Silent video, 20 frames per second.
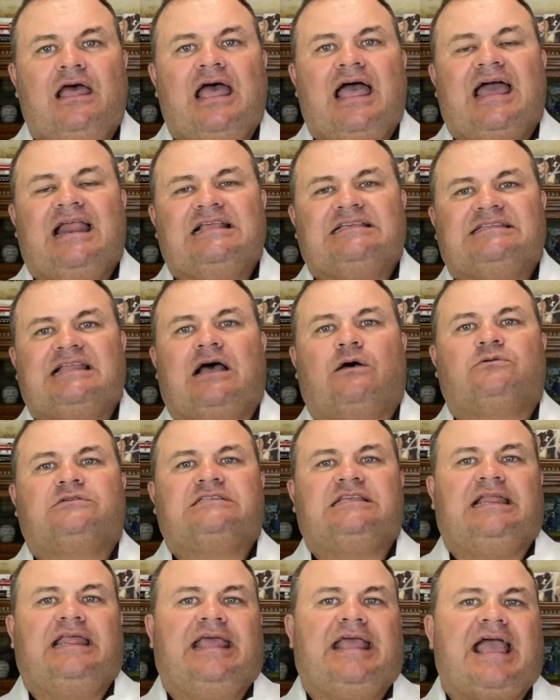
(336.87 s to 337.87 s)
and is now
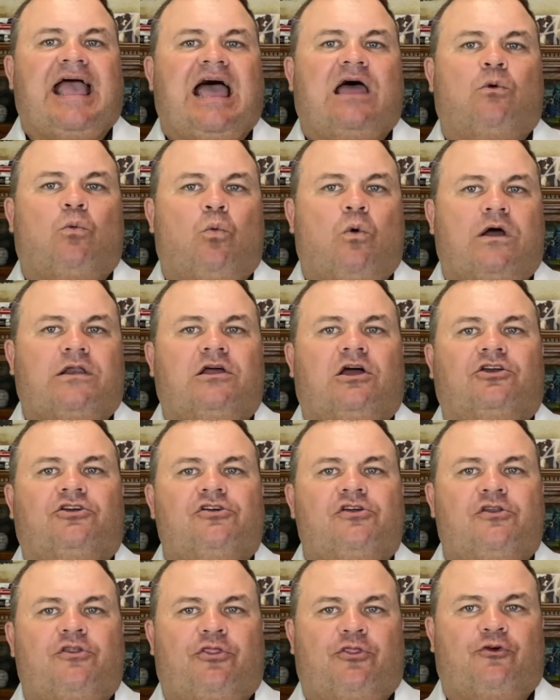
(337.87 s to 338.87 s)
sitting at
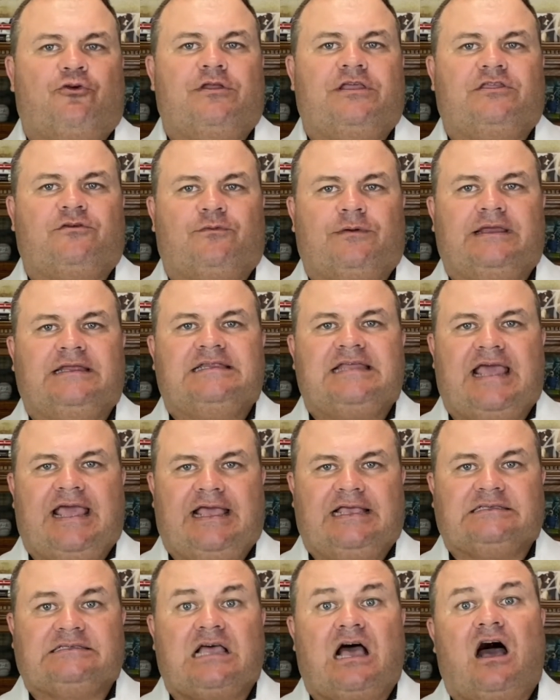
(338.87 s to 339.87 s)
133 days,